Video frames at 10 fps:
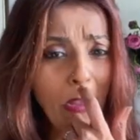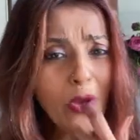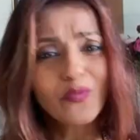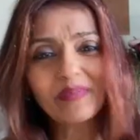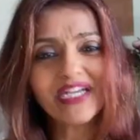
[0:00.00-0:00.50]

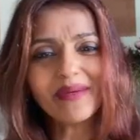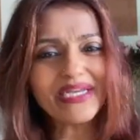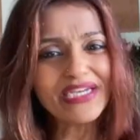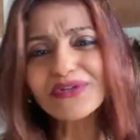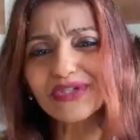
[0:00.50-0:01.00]
We become
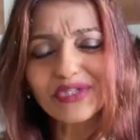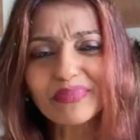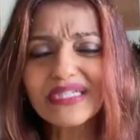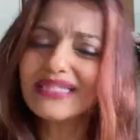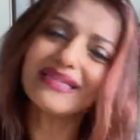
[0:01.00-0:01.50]

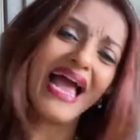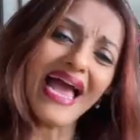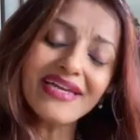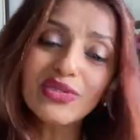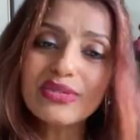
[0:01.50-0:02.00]
irritable,
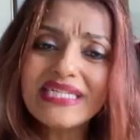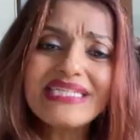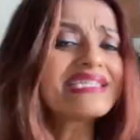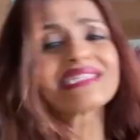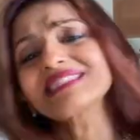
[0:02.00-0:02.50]
angry,
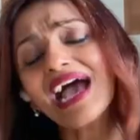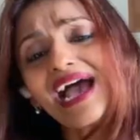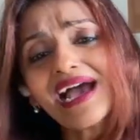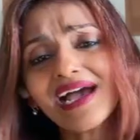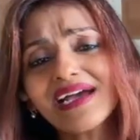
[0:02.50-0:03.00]

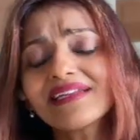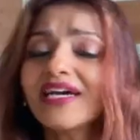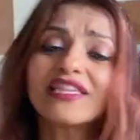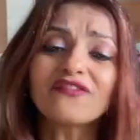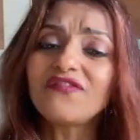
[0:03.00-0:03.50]
sad,
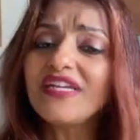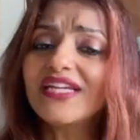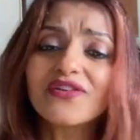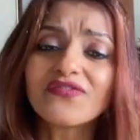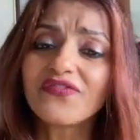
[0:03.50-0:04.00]
that feeling
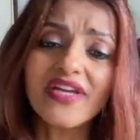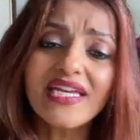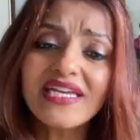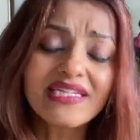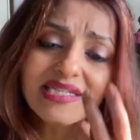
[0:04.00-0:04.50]
of
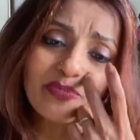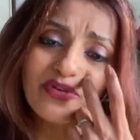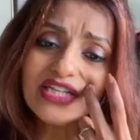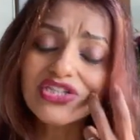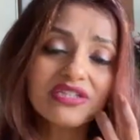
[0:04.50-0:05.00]
vague
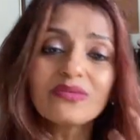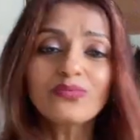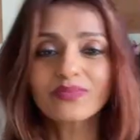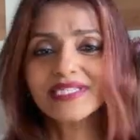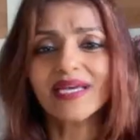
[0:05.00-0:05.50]
depression.
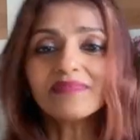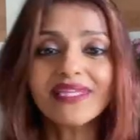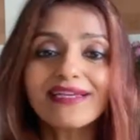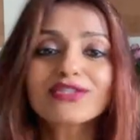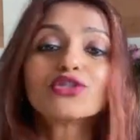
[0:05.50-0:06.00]

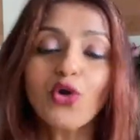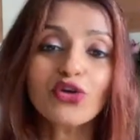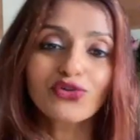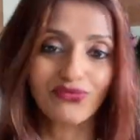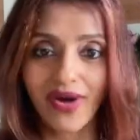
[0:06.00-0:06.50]
Something is
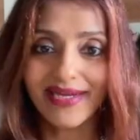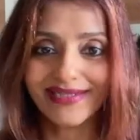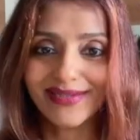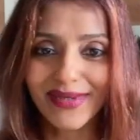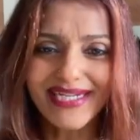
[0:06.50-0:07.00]
not
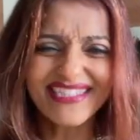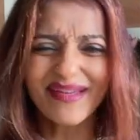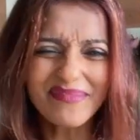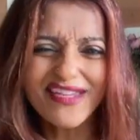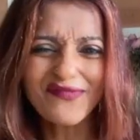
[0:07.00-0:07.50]
right?
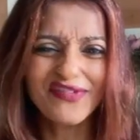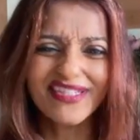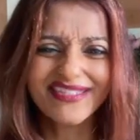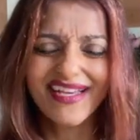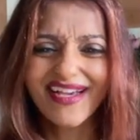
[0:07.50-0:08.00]
Something
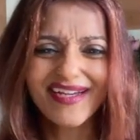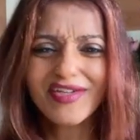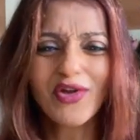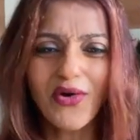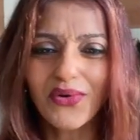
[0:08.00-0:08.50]
feels
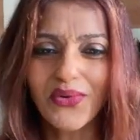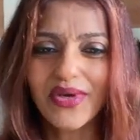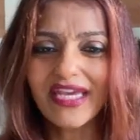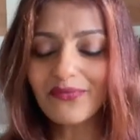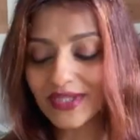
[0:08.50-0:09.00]
not
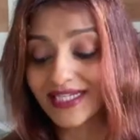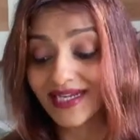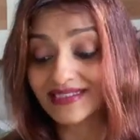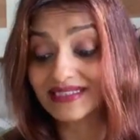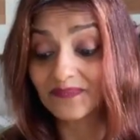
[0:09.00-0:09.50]
okay within
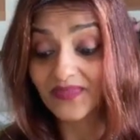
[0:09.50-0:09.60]
us.